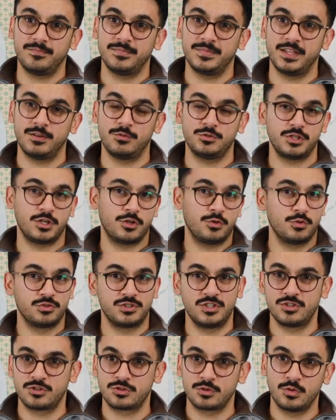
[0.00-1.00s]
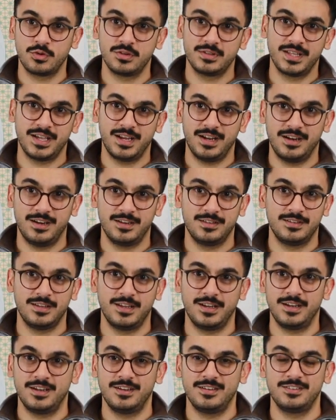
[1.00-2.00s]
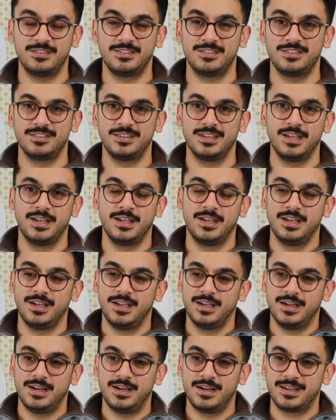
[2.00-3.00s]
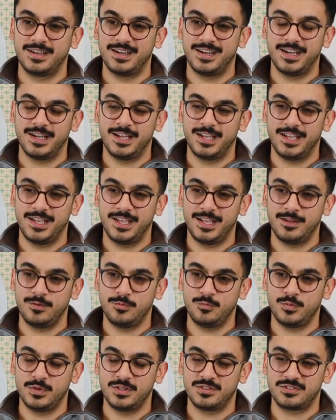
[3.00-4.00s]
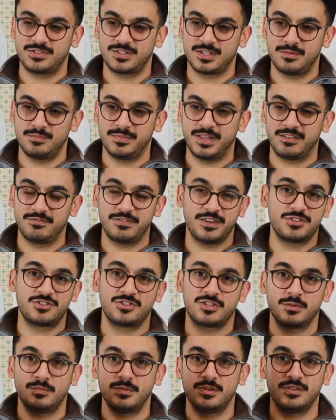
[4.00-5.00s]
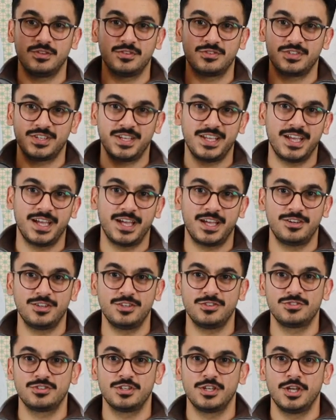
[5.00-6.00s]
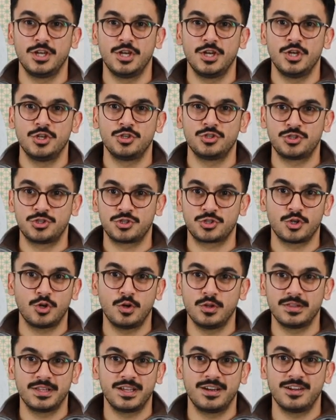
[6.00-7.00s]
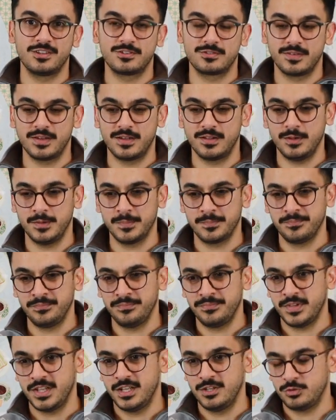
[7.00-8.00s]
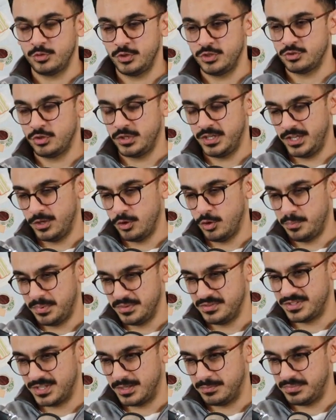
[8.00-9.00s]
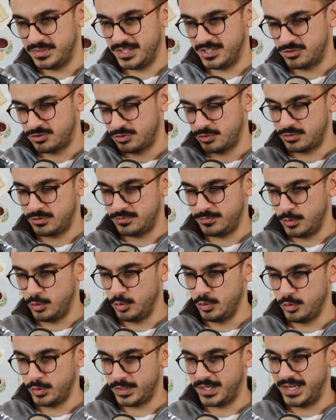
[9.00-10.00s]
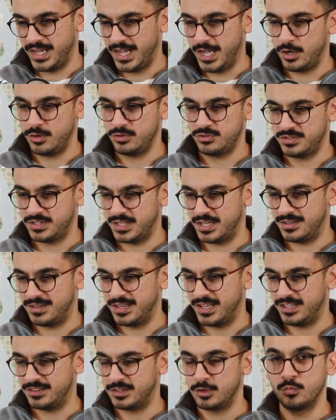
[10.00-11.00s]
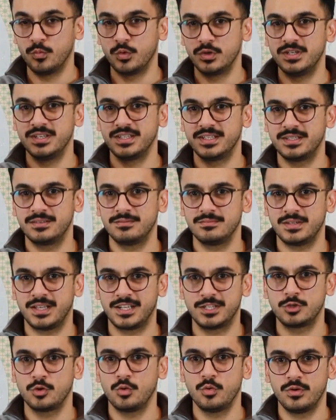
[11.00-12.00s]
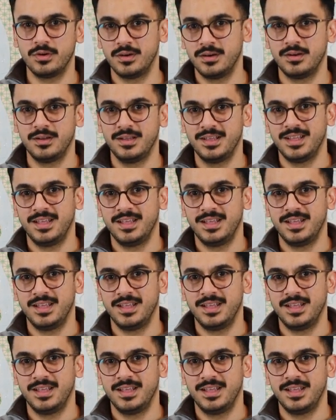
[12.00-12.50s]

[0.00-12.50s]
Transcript: There was a grocery store there. There's a guy with some like vegetables. He had his stall there as well. So he's, he opens up this sort of old looking house that like the wooden like door.